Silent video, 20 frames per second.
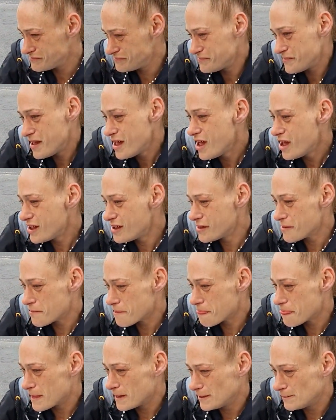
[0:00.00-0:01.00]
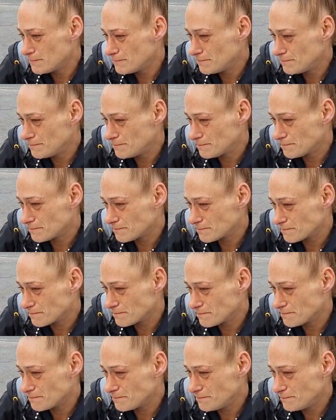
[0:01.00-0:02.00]
What's the one thing you're the most grateful
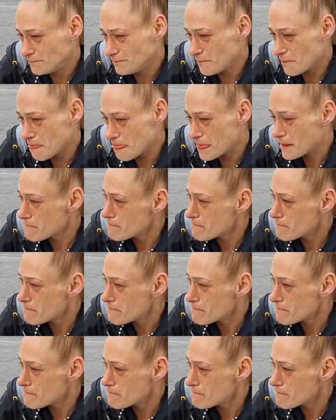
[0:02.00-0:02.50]
for right now?